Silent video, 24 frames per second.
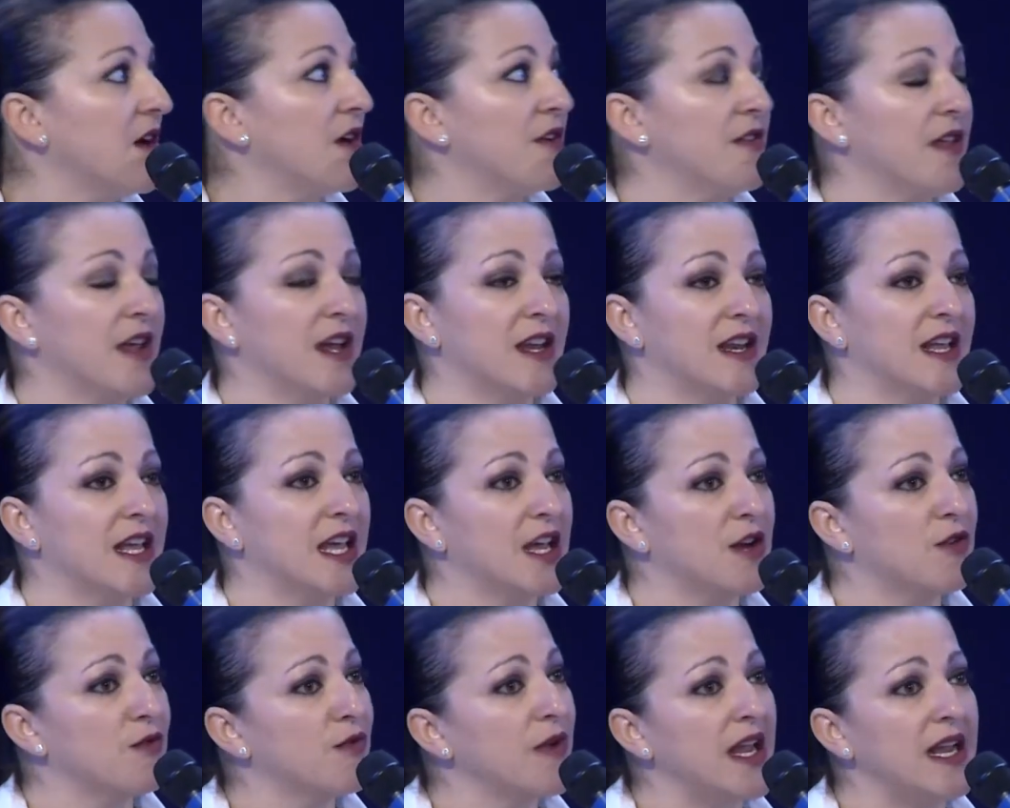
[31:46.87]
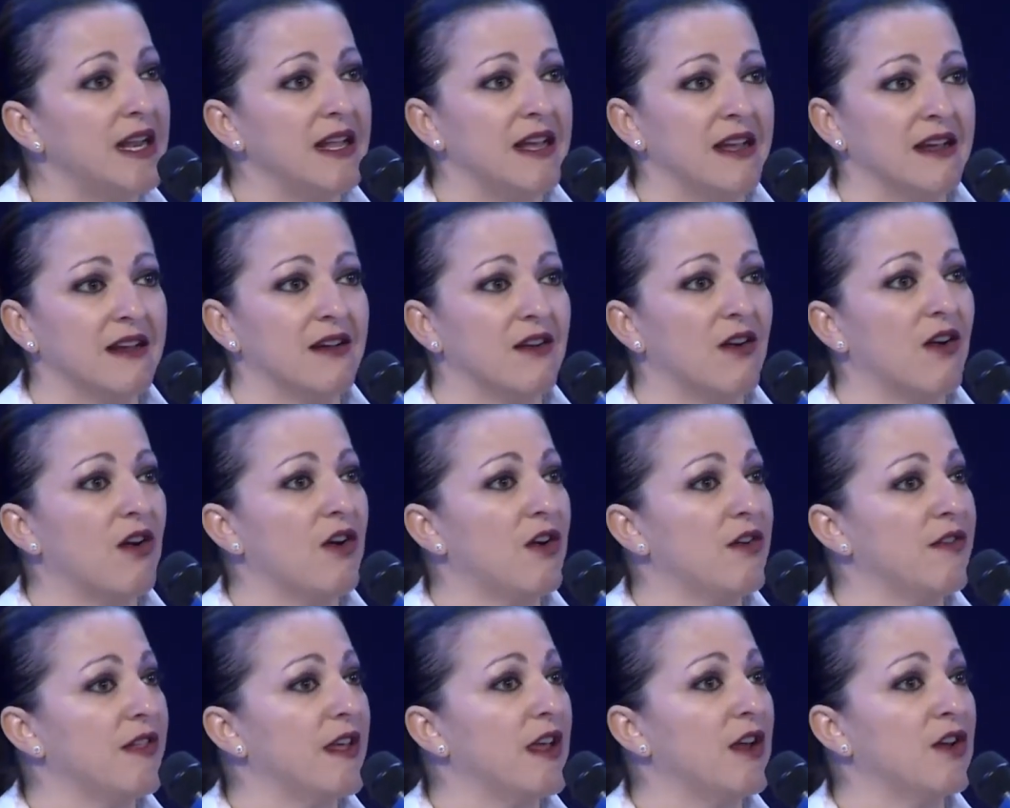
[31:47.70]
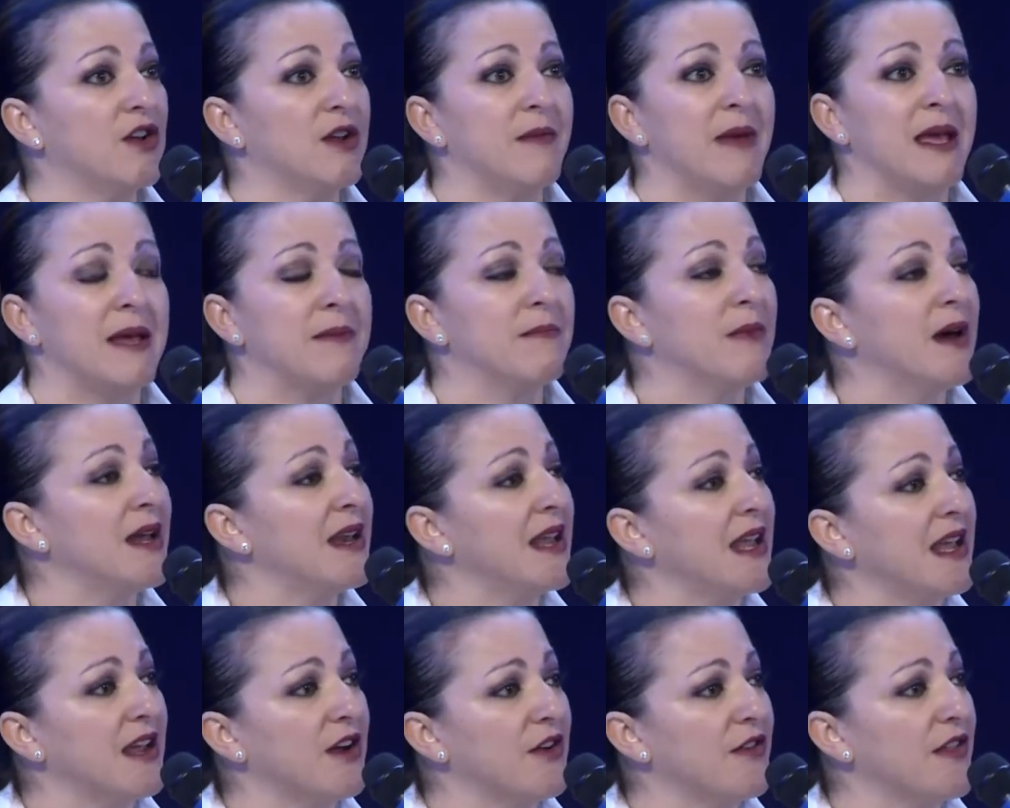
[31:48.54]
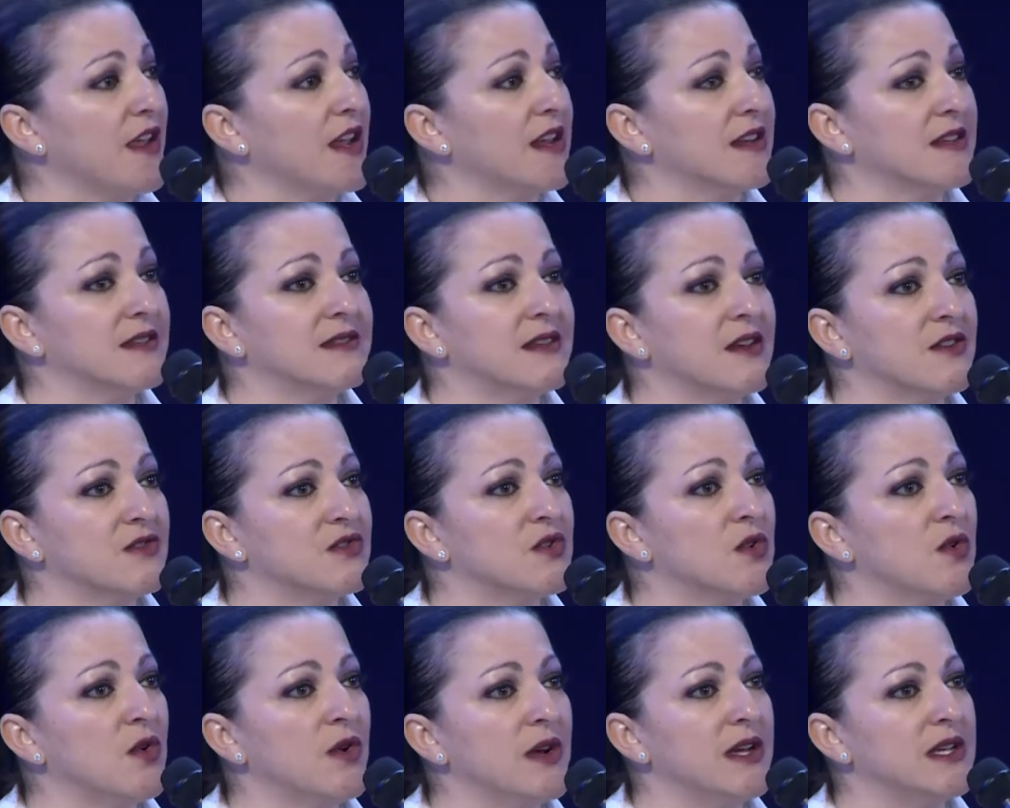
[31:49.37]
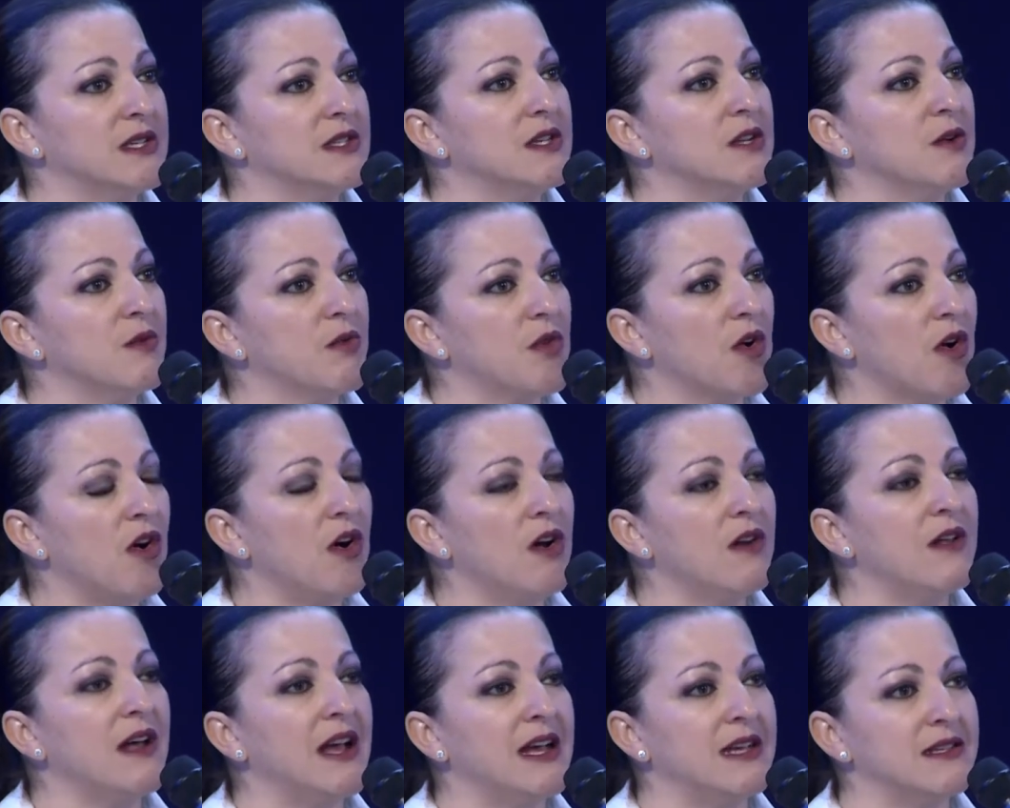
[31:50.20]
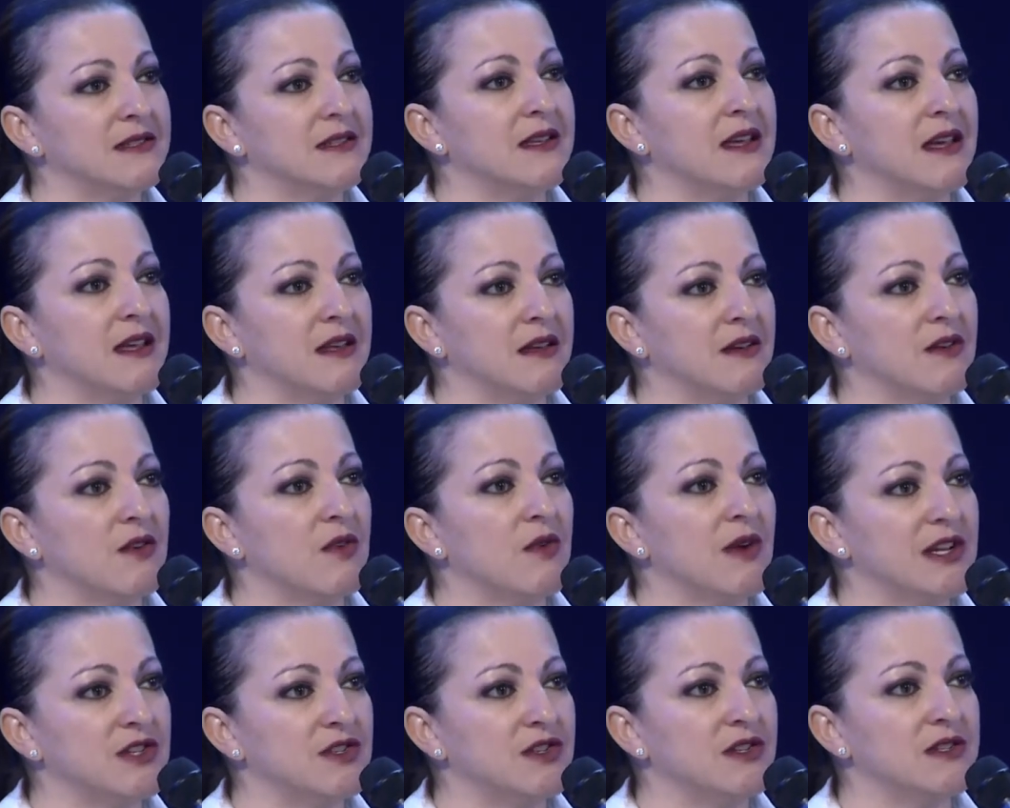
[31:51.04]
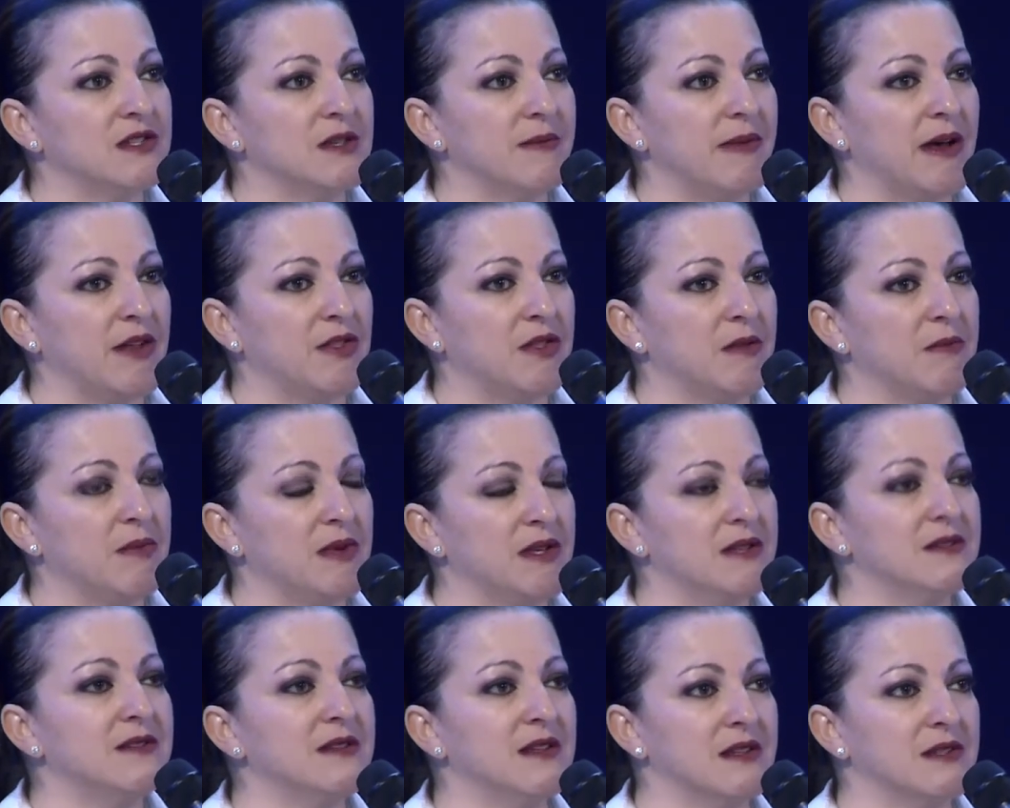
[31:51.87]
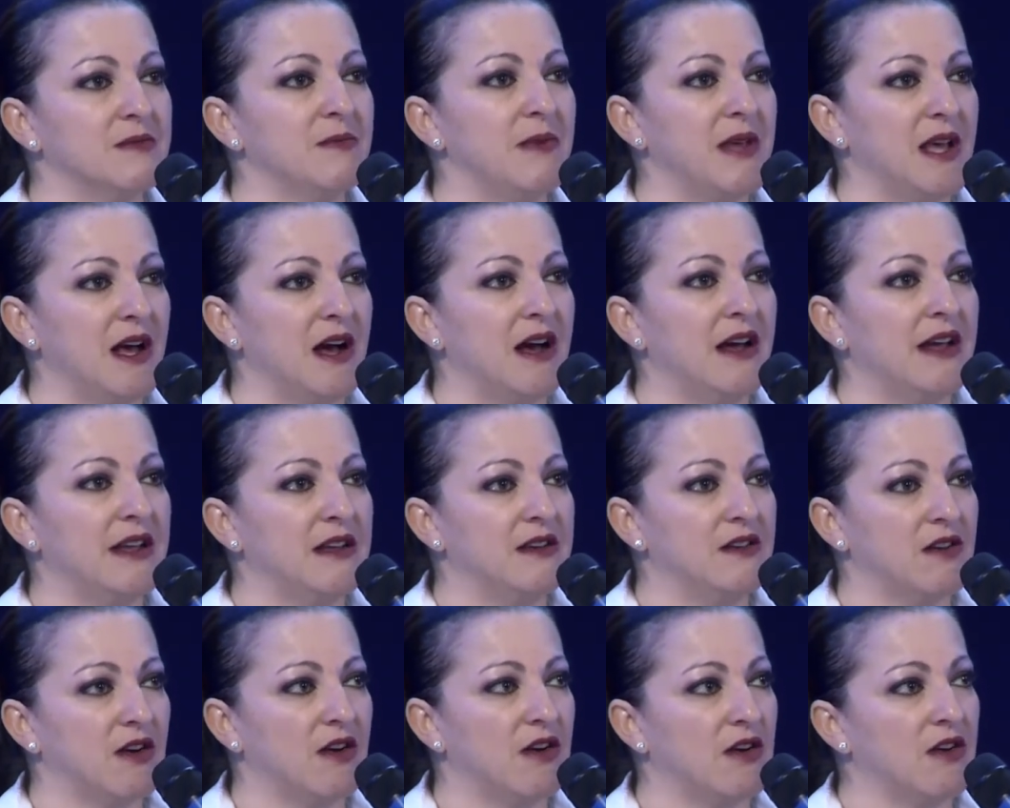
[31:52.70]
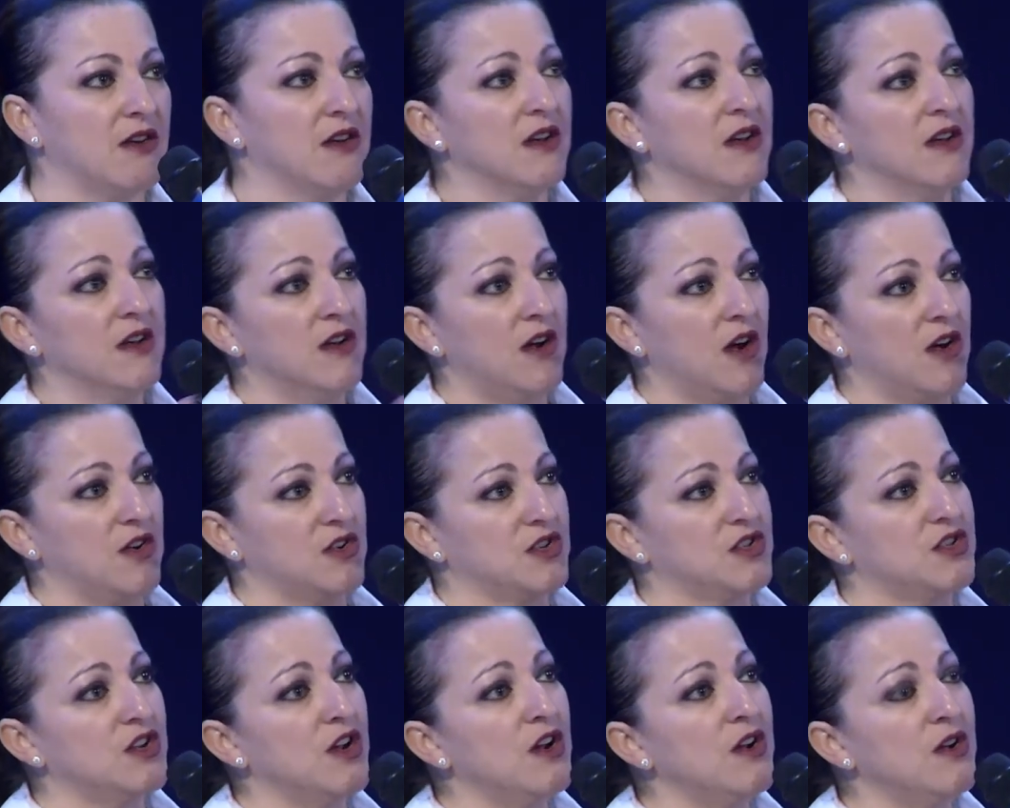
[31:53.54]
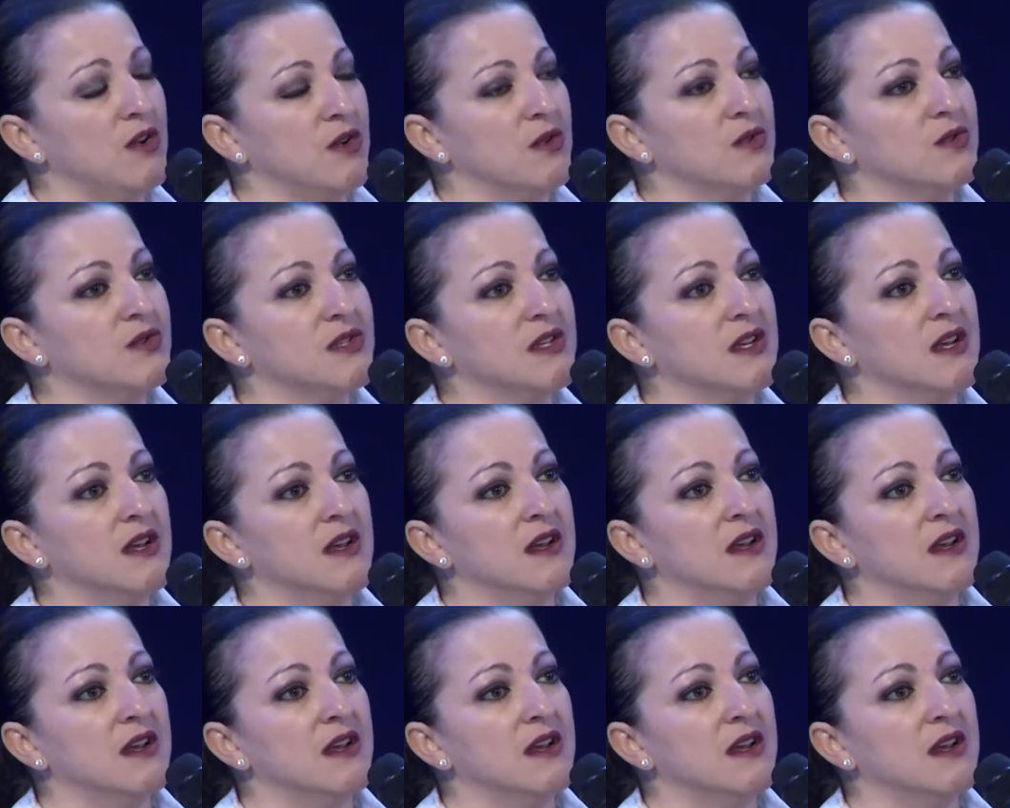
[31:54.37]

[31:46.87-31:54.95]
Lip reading: Are they going to get a rating? Are they going to make money? Are they going to sell toys? You know, we're all asking questions about the business behind our shows.